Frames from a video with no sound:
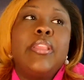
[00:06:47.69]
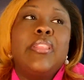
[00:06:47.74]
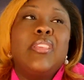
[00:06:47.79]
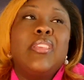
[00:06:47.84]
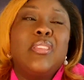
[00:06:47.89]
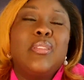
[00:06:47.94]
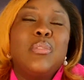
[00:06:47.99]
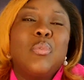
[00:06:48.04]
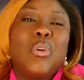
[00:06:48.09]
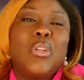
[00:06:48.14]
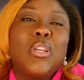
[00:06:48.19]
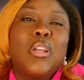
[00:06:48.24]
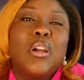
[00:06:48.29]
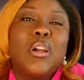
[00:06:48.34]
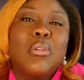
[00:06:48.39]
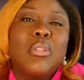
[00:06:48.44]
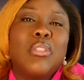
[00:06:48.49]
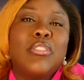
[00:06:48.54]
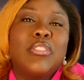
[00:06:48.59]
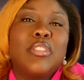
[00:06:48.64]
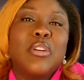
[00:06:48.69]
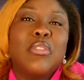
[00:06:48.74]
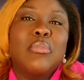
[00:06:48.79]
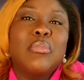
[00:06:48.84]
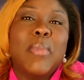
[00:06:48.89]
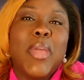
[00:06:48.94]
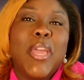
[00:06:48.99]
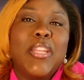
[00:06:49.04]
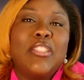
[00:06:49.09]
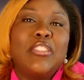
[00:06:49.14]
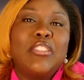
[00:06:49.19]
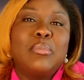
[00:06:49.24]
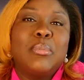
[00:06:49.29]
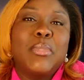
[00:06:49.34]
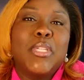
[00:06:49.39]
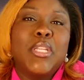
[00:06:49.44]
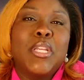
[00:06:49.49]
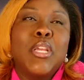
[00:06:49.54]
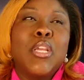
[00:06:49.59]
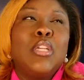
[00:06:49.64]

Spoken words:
then you want to go to self-management.